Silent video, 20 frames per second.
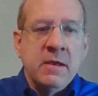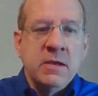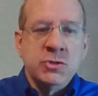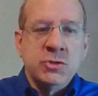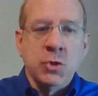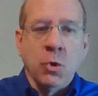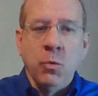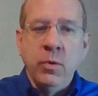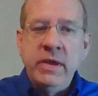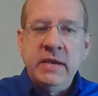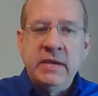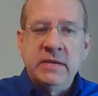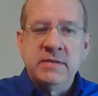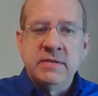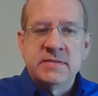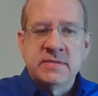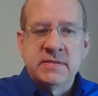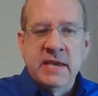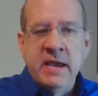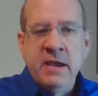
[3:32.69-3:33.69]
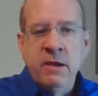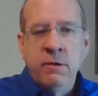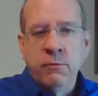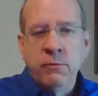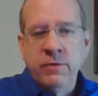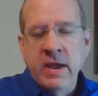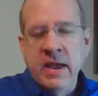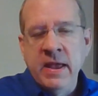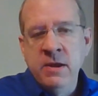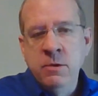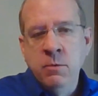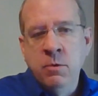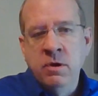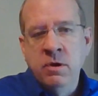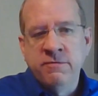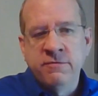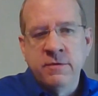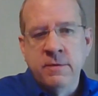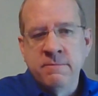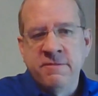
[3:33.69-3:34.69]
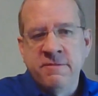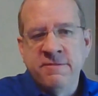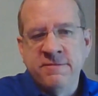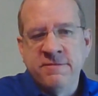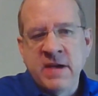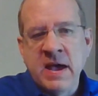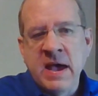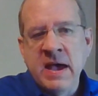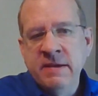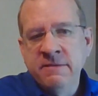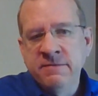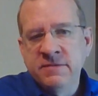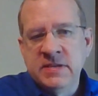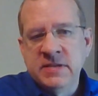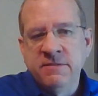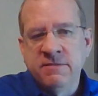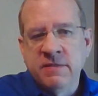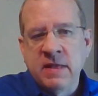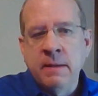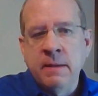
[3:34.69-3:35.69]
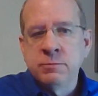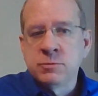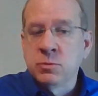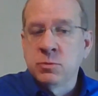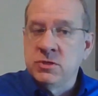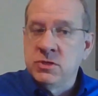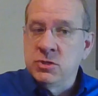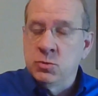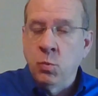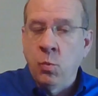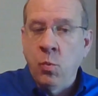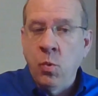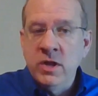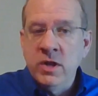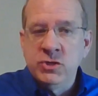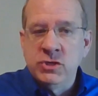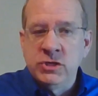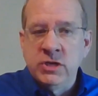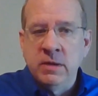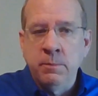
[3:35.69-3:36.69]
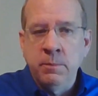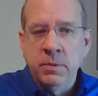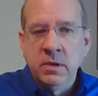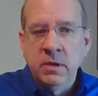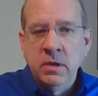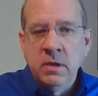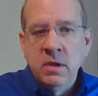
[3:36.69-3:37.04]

So we can scale anywhere from five T flops, which is one chip,